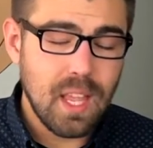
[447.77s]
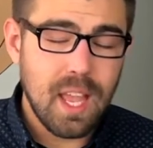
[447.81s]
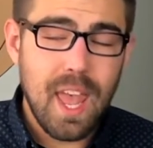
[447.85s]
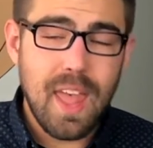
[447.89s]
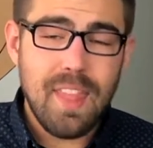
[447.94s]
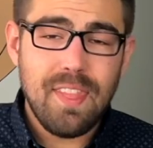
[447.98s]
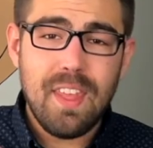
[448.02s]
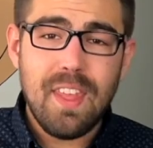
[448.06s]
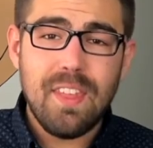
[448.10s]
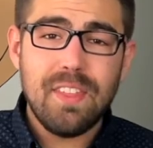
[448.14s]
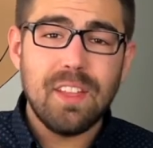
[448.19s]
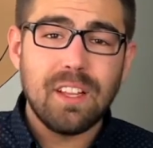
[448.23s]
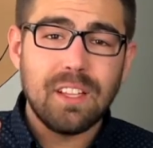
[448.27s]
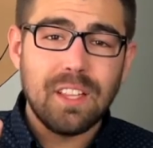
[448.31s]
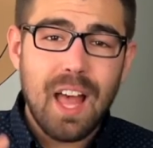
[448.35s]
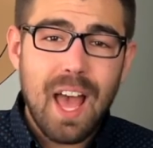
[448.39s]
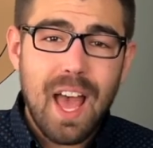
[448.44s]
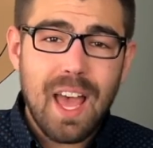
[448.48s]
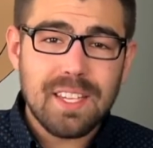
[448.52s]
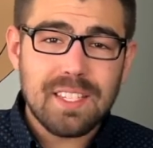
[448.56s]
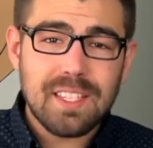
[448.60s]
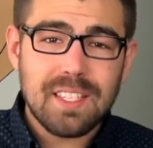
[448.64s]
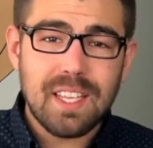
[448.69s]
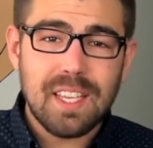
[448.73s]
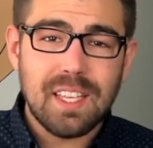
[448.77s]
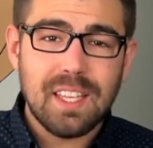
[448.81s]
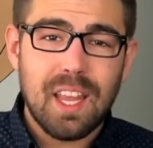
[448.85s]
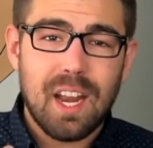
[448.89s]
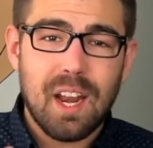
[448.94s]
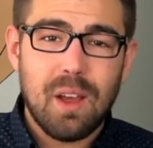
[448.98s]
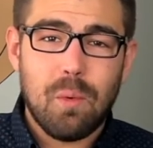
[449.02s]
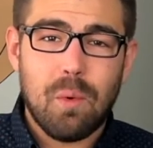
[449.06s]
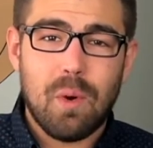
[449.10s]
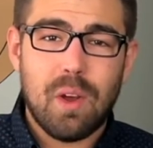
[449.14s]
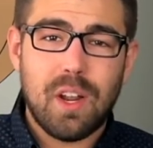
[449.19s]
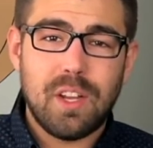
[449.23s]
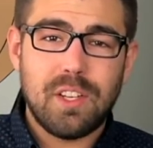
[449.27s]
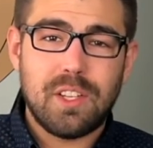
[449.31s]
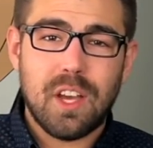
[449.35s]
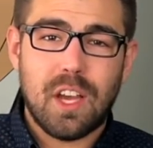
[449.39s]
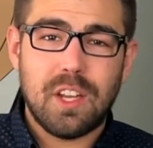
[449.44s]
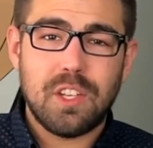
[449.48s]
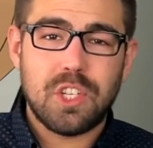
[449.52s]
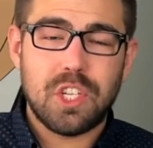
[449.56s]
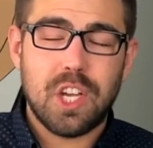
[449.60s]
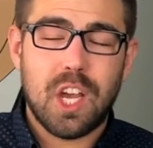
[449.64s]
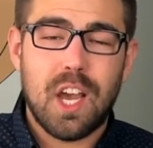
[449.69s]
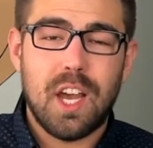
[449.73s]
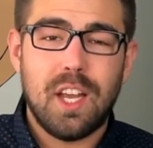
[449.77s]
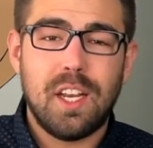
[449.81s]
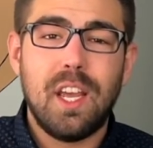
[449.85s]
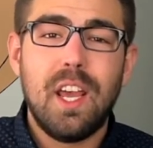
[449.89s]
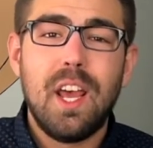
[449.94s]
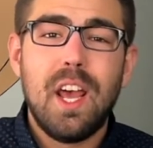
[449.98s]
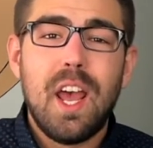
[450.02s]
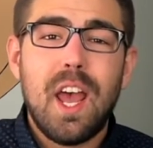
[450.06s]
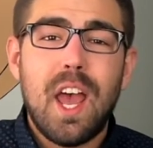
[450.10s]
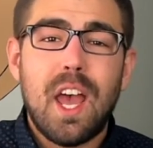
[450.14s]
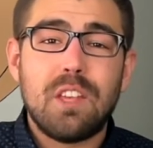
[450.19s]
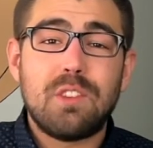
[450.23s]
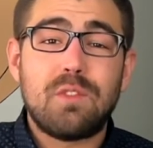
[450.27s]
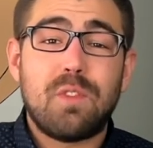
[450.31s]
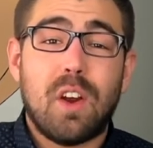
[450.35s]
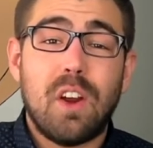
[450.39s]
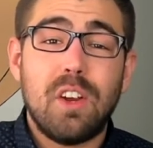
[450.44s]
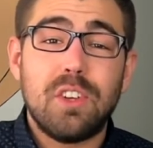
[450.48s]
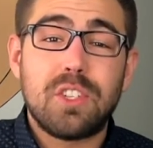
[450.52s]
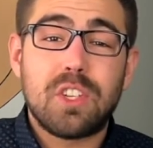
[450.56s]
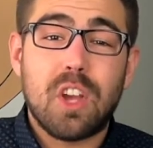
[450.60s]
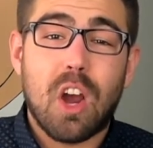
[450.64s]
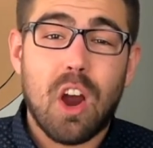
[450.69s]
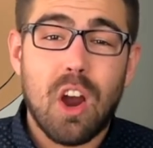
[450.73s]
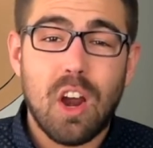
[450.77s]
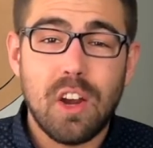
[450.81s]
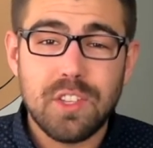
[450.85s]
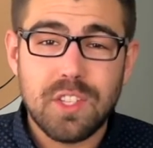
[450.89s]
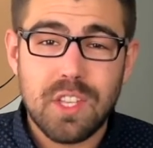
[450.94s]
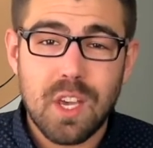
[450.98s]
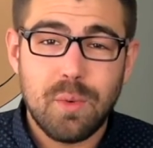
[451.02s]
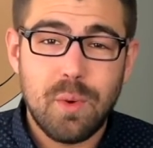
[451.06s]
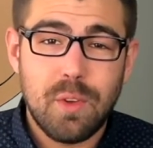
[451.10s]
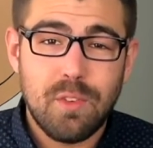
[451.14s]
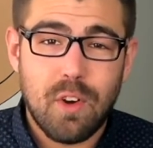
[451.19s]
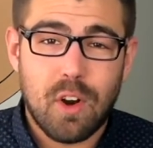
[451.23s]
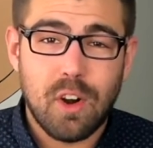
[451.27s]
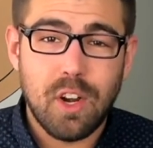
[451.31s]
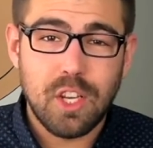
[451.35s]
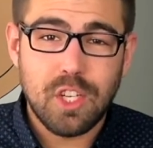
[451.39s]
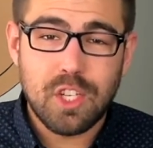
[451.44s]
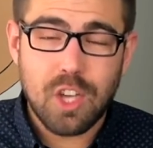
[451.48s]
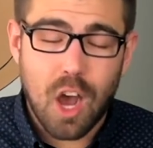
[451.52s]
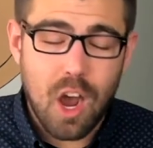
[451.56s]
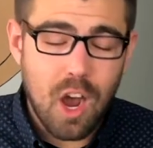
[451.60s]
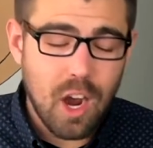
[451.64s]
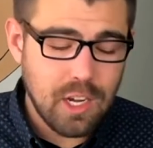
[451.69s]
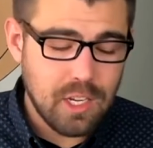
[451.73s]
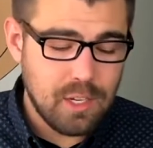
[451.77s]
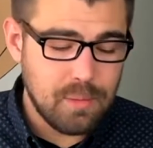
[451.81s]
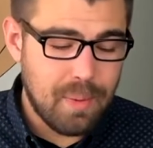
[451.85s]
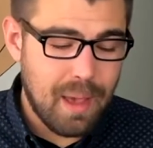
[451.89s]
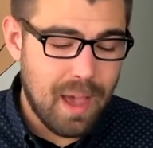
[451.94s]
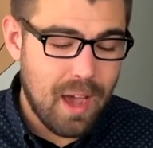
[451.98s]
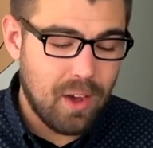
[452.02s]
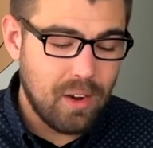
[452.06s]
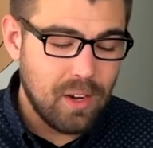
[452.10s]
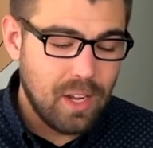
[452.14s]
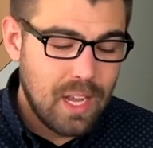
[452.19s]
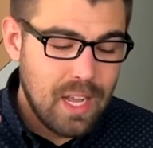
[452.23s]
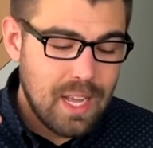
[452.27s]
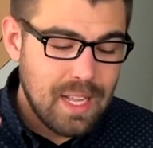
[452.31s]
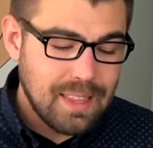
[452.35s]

And then the last thing that I want to touch on as far as cards that we've already talked about,